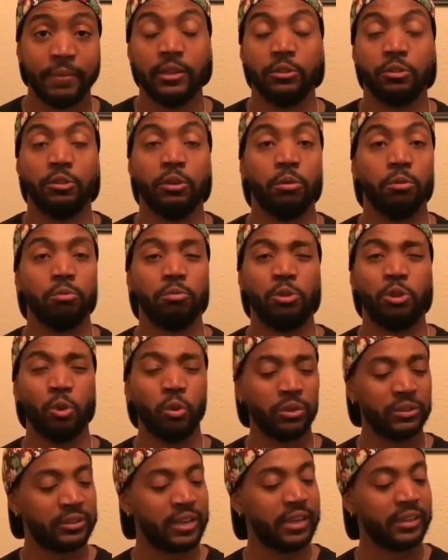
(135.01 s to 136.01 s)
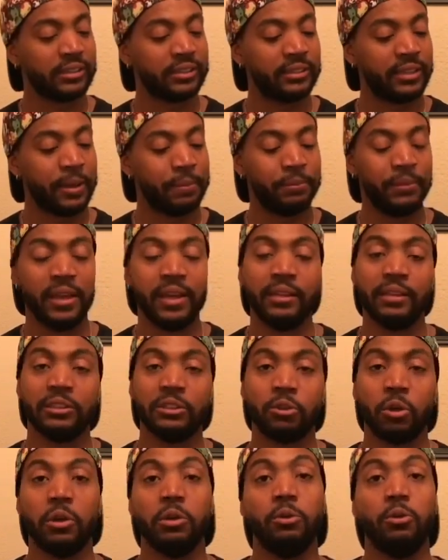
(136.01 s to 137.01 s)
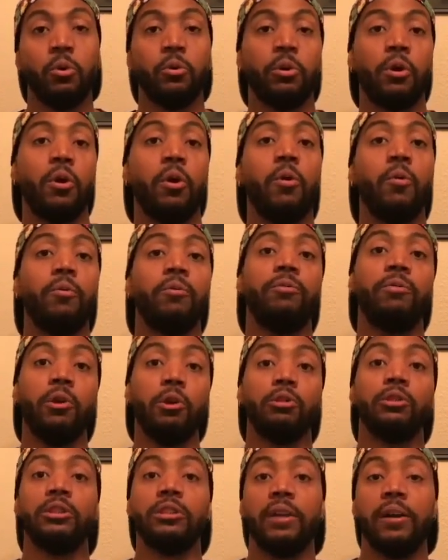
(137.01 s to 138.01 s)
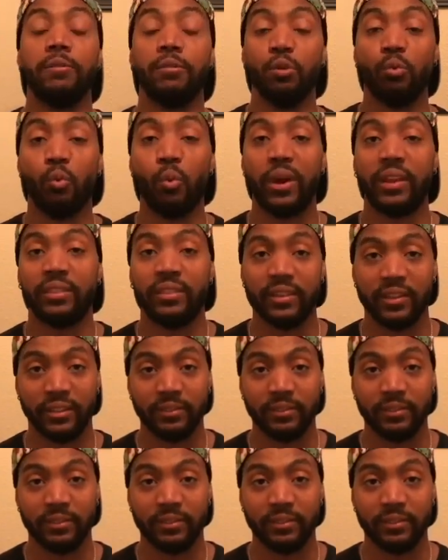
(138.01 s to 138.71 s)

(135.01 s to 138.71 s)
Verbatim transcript: So Jordan's kind of stepped in and started doing their own versions of the what the.